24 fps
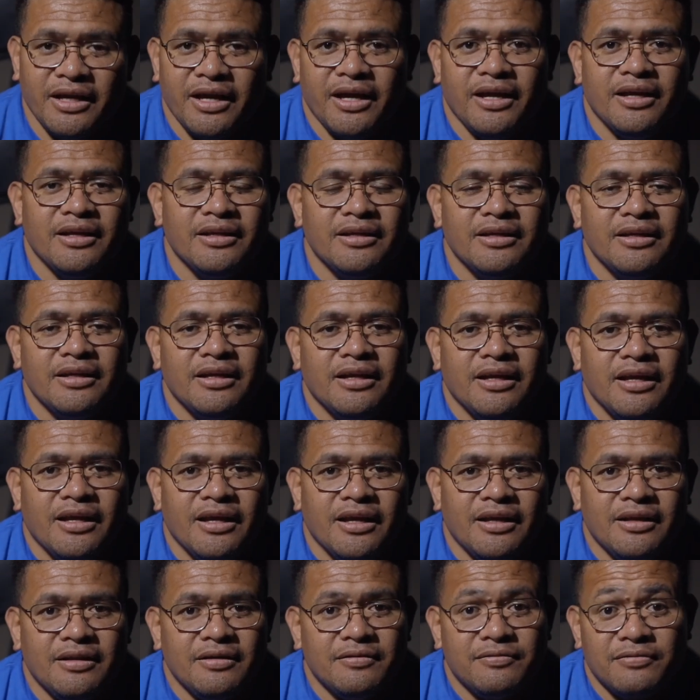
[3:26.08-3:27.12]
that.
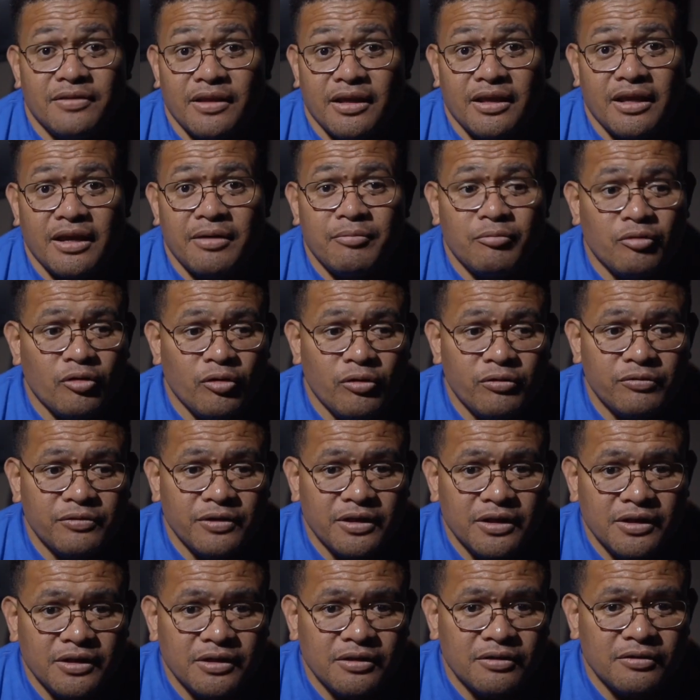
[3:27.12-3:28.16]
And if the camera
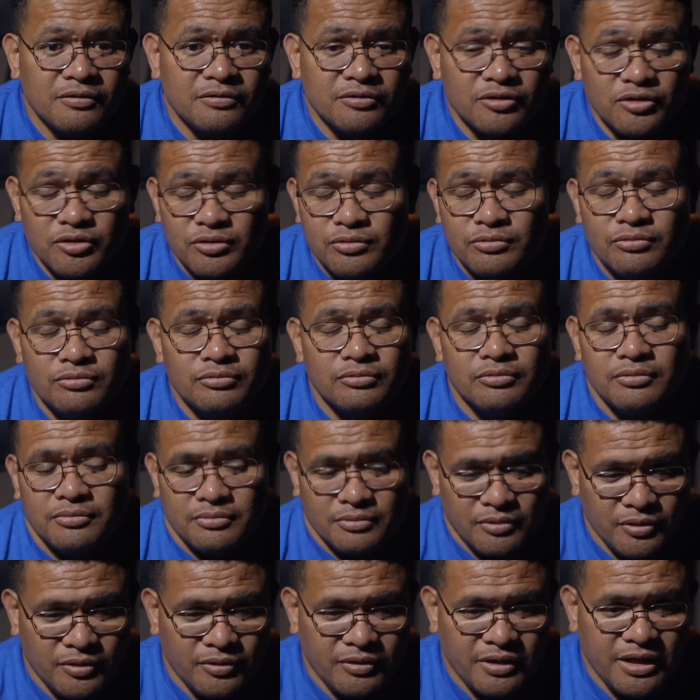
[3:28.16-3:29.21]
overheated on you
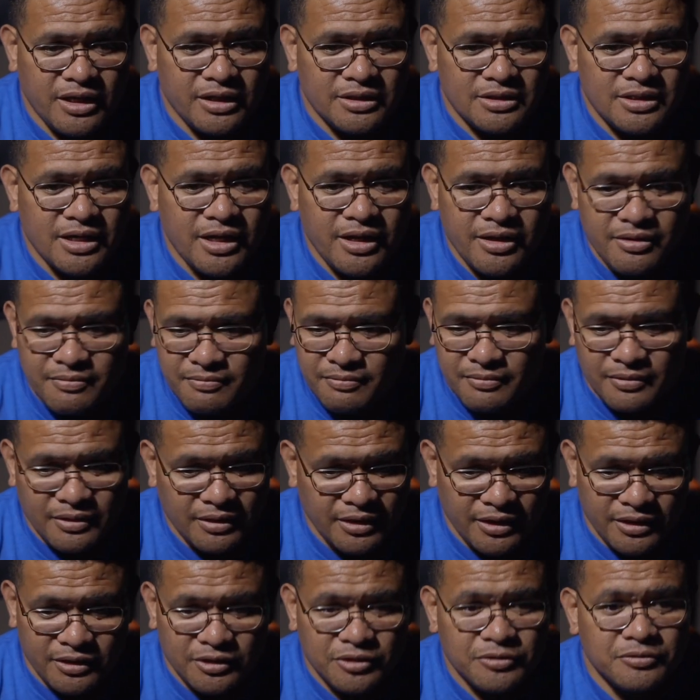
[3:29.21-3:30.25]
on that time, and
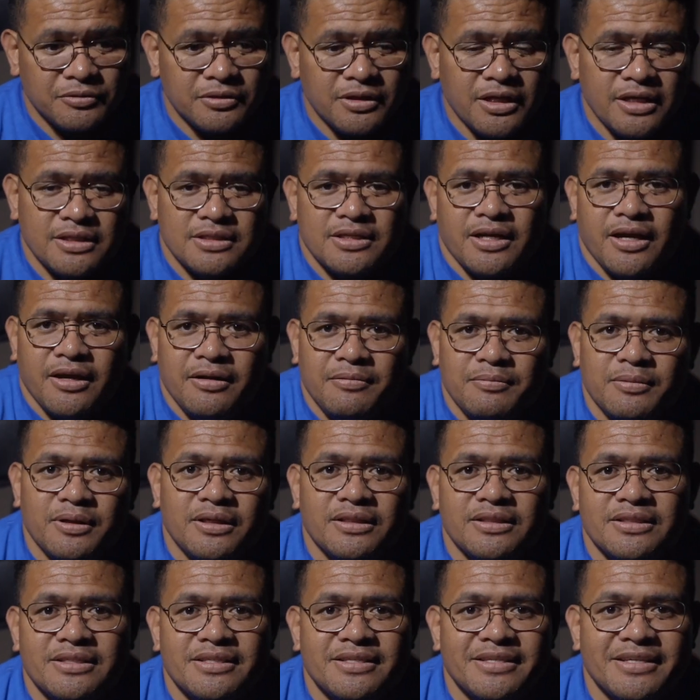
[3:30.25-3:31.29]
like during that time,
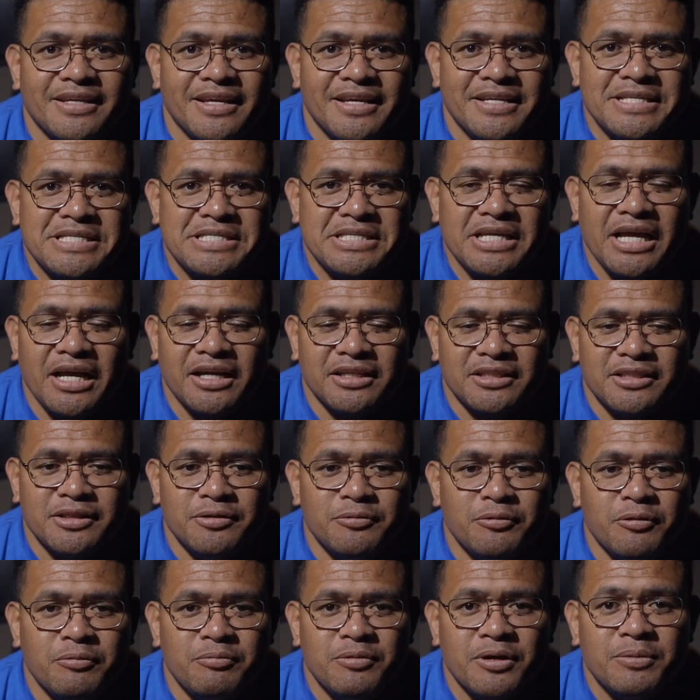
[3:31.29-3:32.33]
it's it sucks.
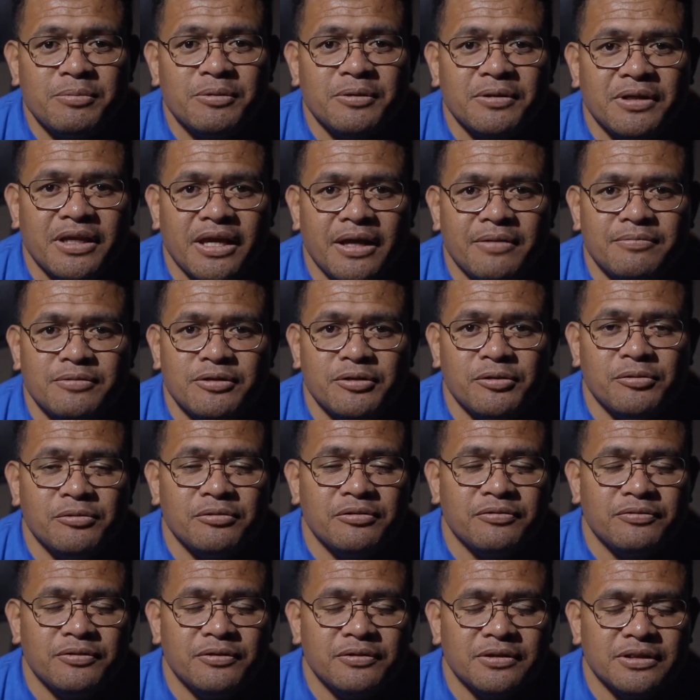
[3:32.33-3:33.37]
You won't be able to capture all
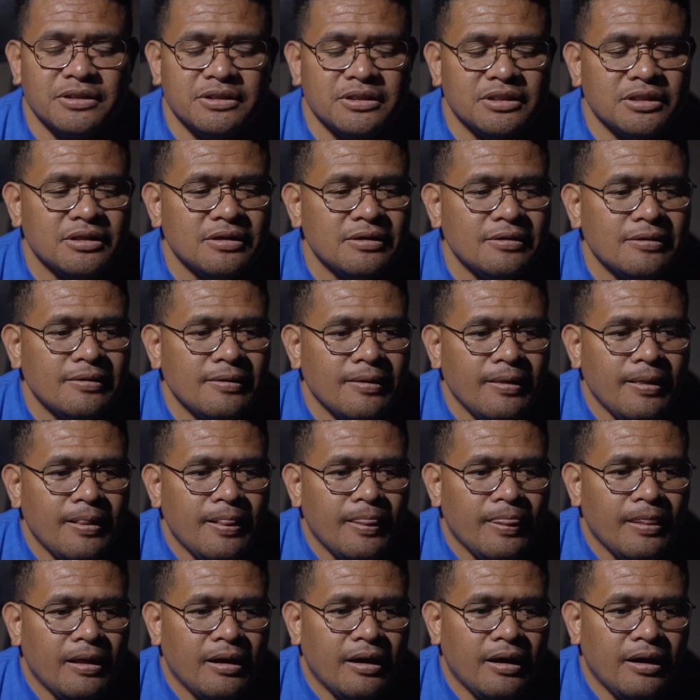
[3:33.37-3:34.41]
the footage.
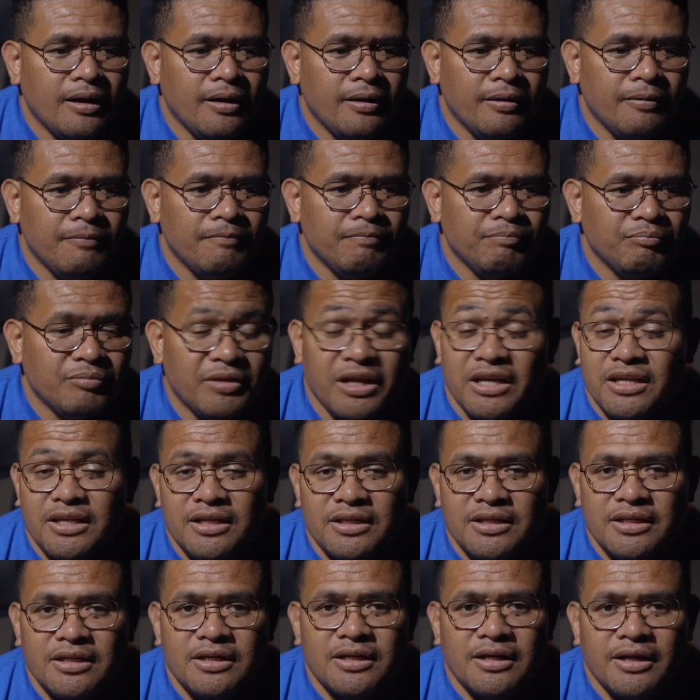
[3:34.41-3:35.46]
Um, lucky
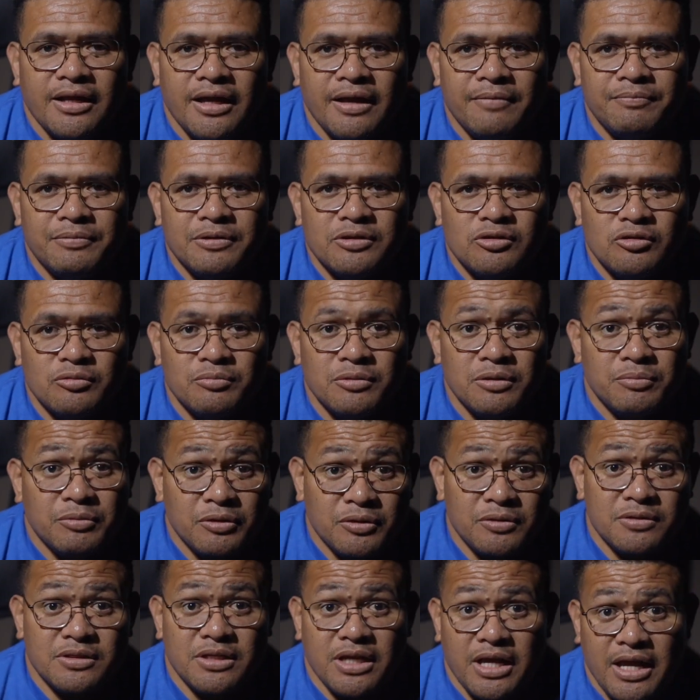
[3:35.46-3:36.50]
it didn't happen to me
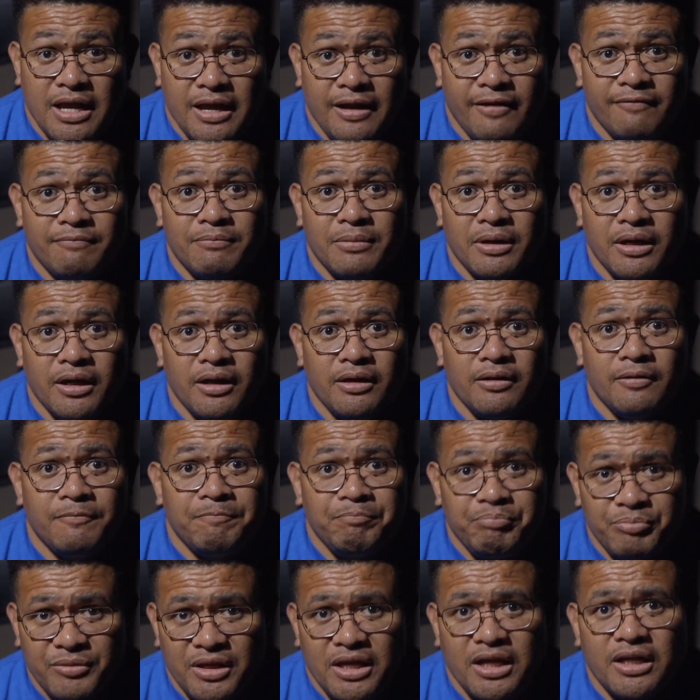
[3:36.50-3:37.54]
because I have my
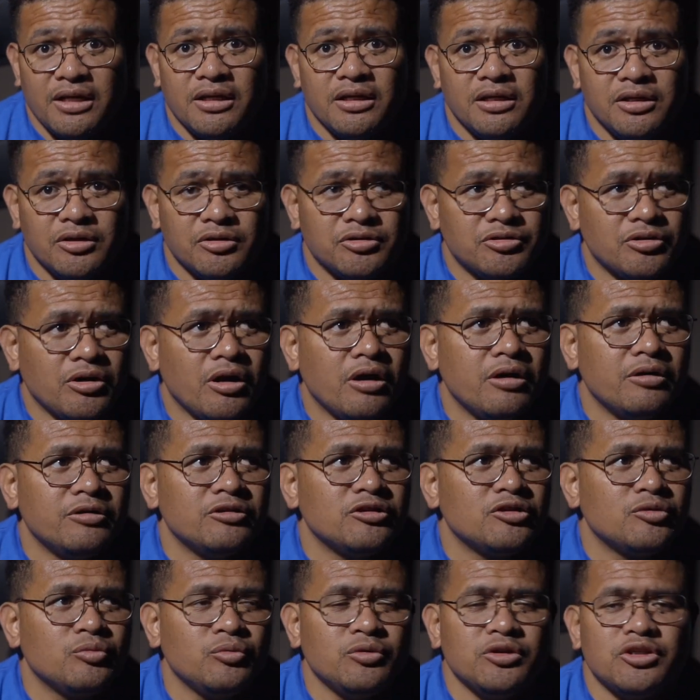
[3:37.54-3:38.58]
Canon EOS
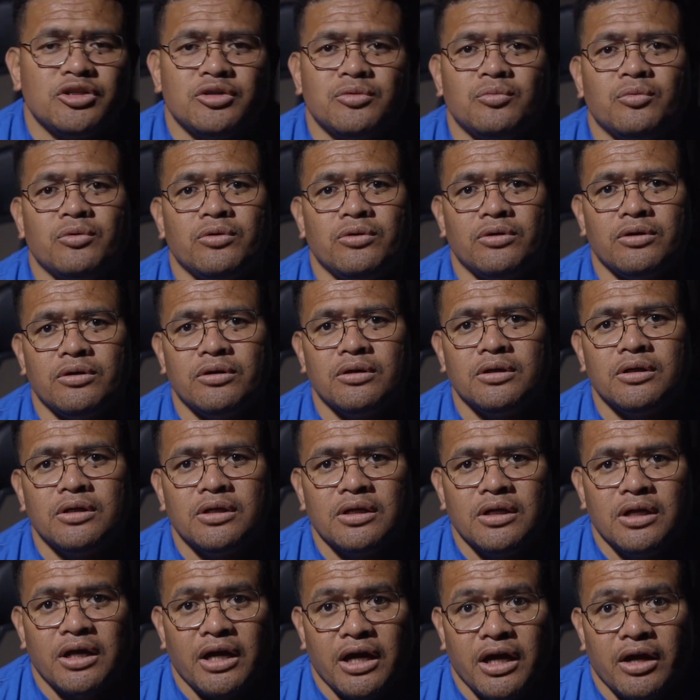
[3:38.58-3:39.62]
R's, which were
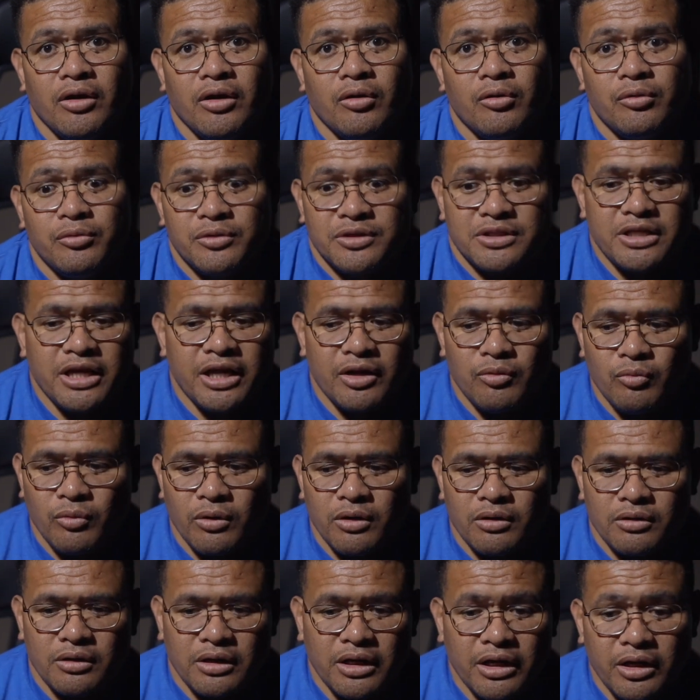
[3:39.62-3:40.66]
I always had
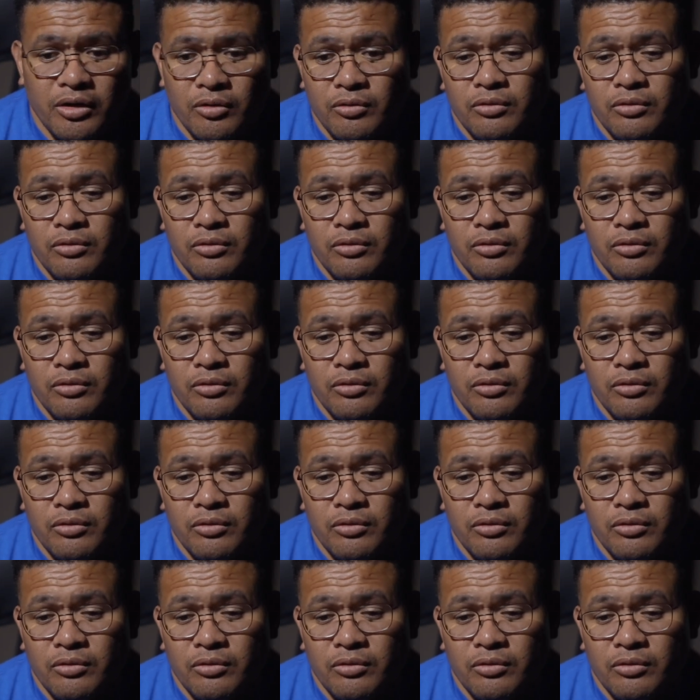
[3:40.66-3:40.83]
one. I